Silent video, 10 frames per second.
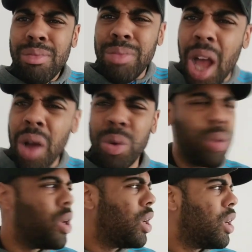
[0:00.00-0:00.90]

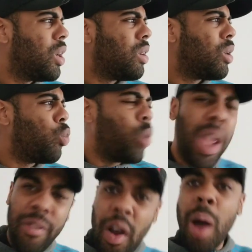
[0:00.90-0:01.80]
No.
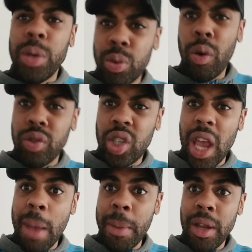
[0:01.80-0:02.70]
If I was Wolves
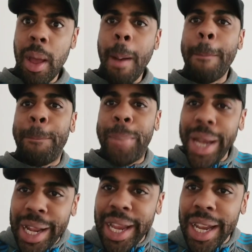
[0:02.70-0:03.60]
chairman,
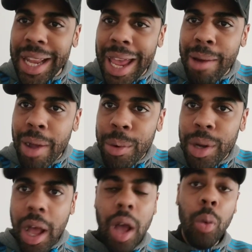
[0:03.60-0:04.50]
billionaire
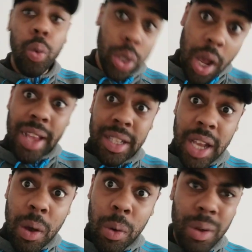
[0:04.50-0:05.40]
owner, would I
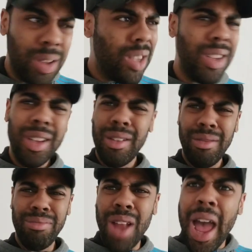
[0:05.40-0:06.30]
sell?
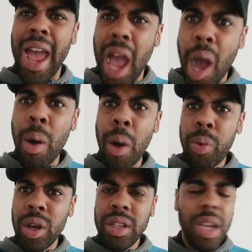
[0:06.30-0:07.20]
Like hell I
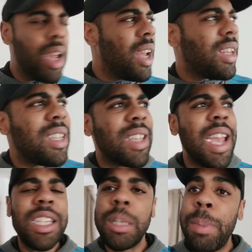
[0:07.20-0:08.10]
would. This
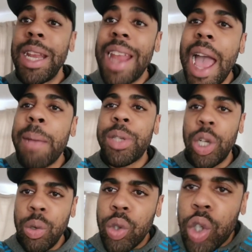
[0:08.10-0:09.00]
geezer's been an
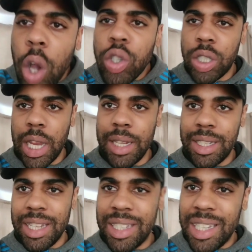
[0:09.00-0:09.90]
absolute godsend
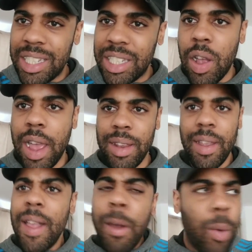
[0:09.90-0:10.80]
since he signed.
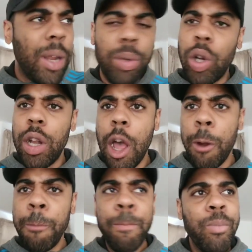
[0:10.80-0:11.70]
When he was on
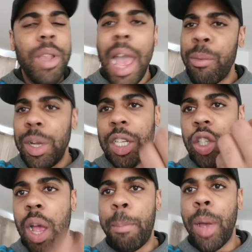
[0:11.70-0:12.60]
loan and when he
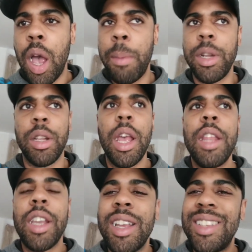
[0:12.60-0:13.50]
signed permanent.
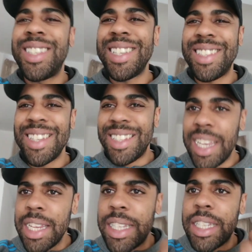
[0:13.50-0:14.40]
The
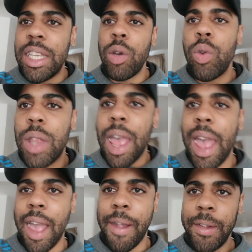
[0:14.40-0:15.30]
consistency is still
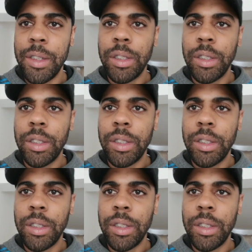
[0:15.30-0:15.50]
there.